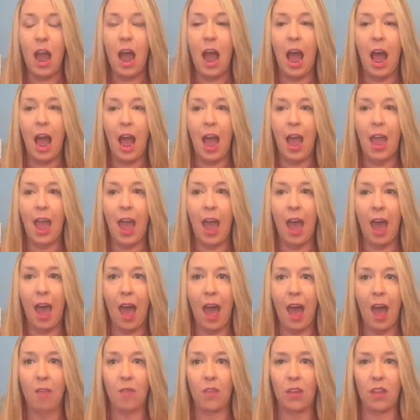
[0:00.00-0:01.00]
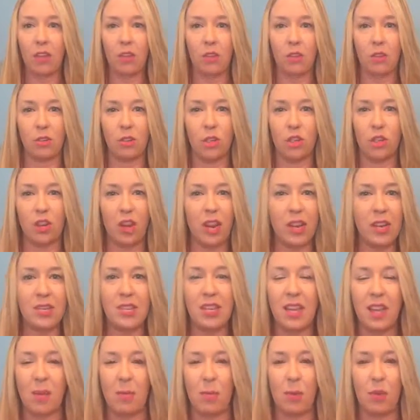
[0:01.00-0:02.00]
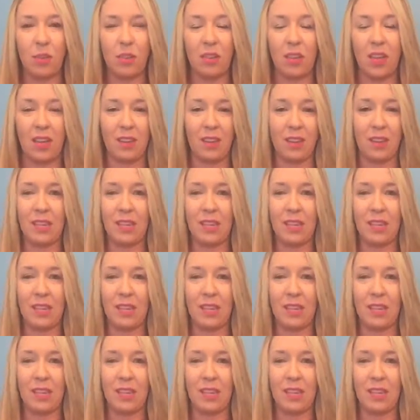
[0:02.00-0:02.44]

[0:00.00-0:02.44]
I have like a little tray table thing